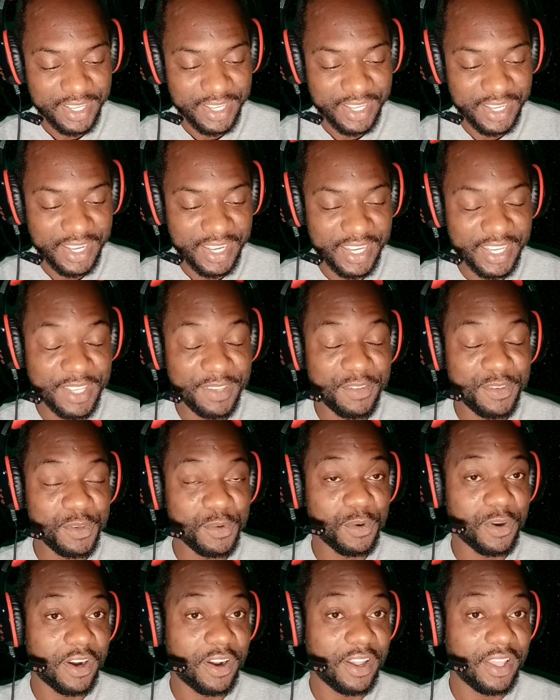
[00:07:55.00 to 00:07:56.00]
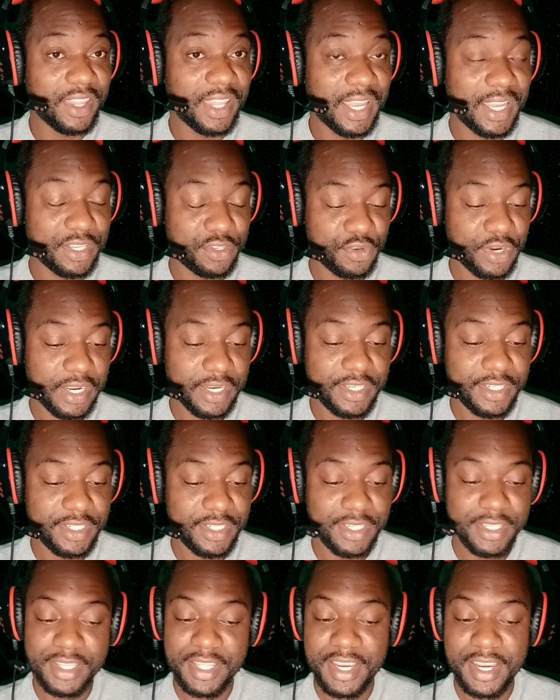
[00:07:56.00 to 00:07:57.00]
Uh, if you were on that
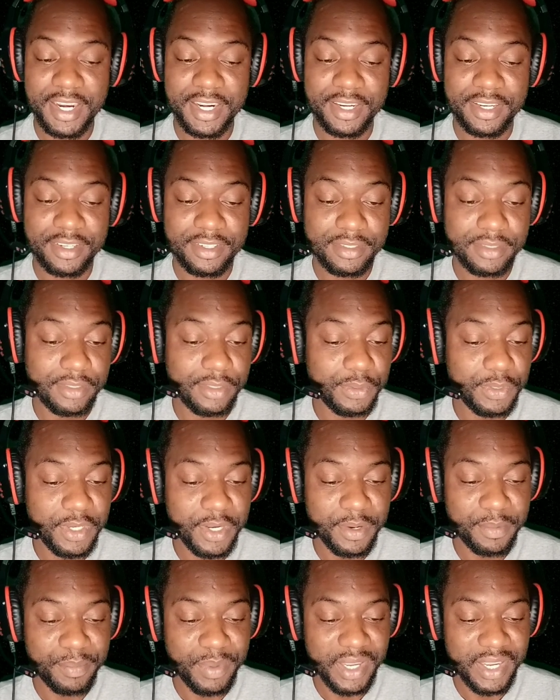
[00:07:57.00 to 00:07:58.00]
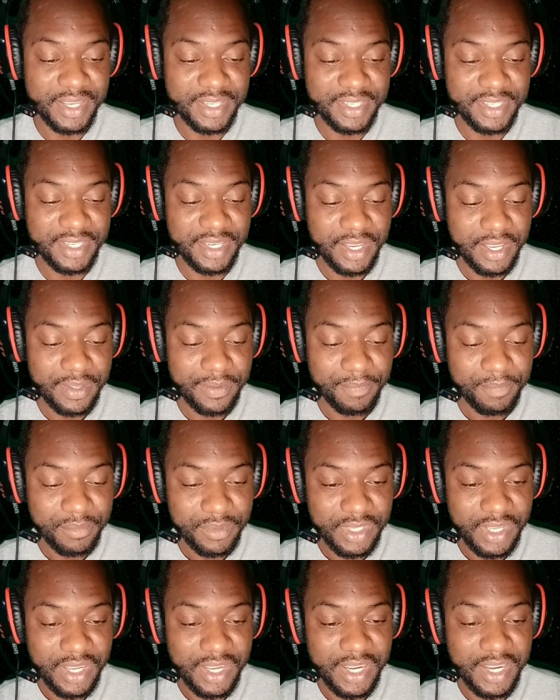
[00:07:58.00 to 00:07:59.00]
strategy, then do your best.
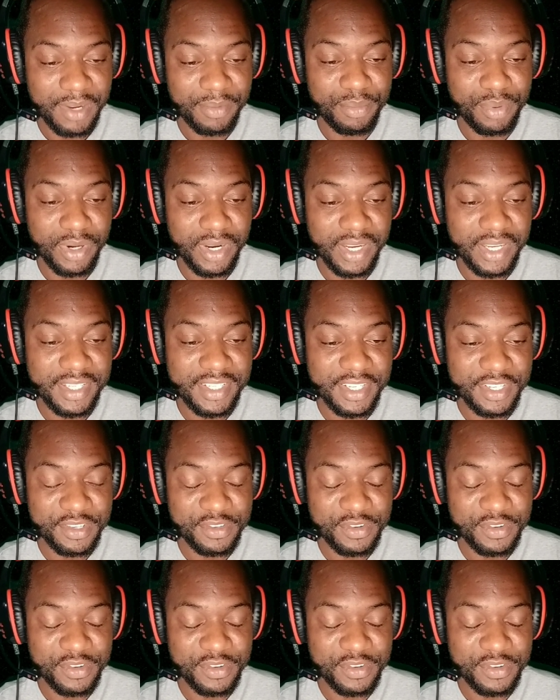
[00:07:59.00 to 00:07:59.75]
Uh, bro, it's a